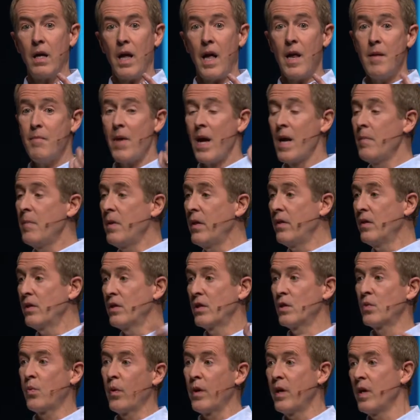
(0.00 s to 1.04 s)
And maybe
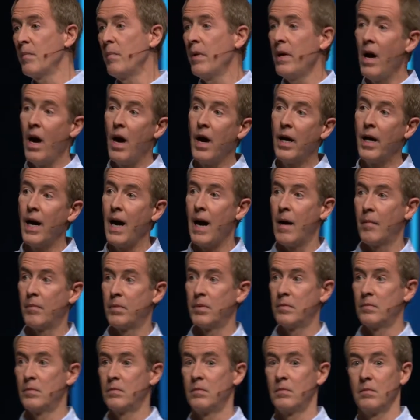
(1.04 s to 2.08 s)
this is where you've been hung
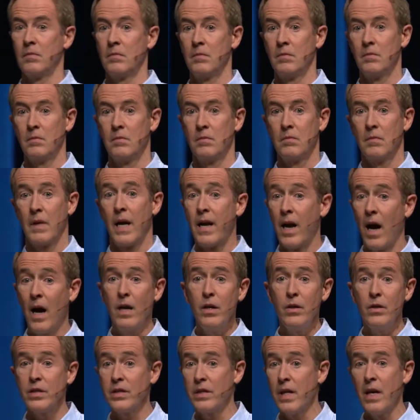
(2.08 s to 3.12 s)
up. And I
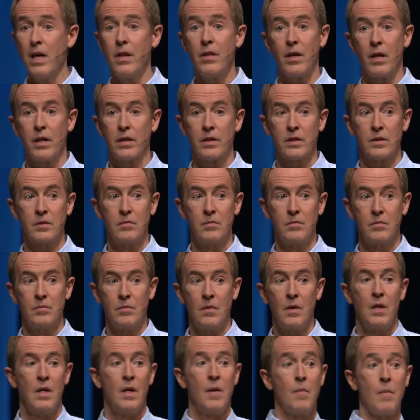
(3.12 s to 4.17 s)
understand this.
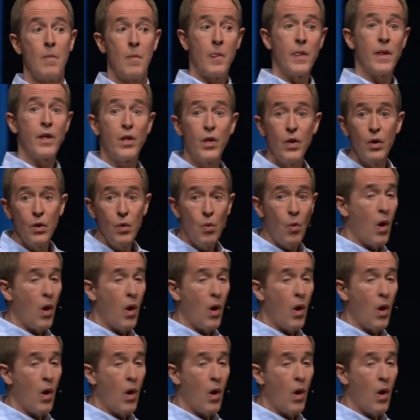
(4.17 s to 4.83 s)
You